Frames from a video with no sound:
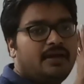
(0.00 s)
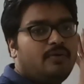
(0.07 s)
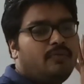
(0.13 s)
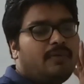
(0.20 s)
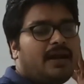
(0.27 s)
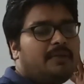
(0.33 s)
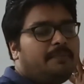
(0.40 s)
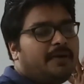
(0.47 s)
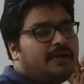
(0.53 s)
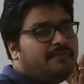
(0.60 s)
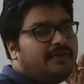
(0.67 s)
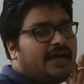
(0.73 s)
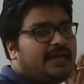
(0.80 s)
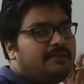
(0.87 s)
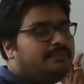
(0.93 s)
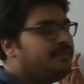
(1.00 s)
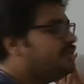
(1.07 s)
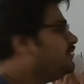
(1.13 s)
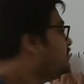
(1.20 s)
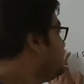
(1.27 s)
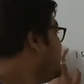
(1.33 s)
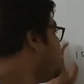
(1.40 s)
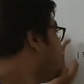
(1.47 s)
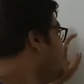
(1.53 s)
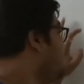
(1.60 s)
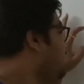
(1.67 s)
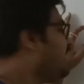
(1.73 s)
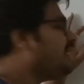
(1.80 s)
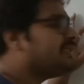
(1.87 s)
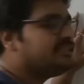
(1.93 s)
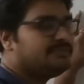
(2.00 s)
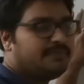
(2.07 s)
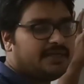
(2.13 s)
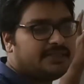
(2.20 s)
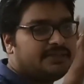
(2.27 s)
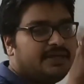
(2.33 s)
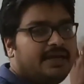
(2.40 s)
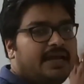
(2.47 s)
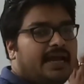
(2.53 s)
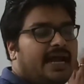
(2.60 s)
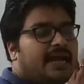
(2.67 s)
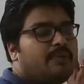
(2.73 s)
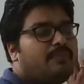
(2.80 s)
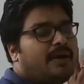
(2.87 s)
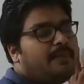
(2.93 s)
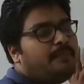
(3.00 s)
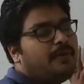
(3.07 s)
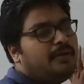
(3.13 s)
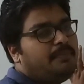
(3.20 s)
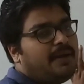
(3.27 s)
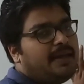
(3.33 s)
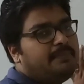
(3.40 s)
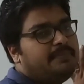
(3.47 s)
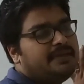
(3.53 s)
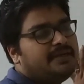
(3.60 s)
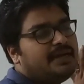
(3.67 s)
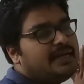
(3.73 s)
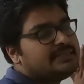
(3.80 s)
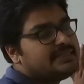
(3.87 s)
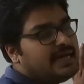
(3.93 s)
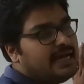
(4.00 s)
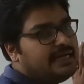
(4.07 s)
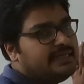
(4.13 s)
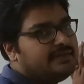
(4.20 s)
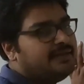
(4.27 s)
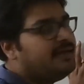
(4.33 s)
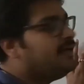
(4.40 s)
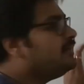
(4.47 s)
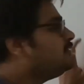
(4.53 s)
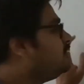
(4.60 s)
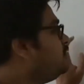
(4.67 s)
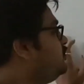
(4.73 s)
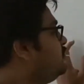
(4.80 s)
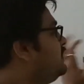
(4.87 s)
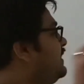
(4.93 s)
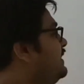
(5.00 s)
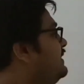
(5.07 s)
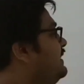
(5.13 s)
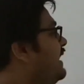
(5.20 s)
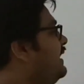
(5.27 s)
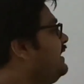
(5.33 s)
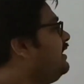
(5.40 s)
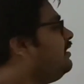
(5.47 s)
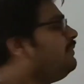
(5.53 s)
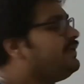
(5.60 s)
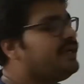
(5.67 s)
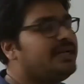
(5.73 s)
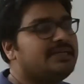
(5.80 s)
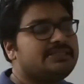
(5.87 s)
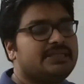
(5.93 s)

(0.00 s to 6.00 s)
1.56 meter as breadth and 1.5 meter as height. So choosing 10 kilometer as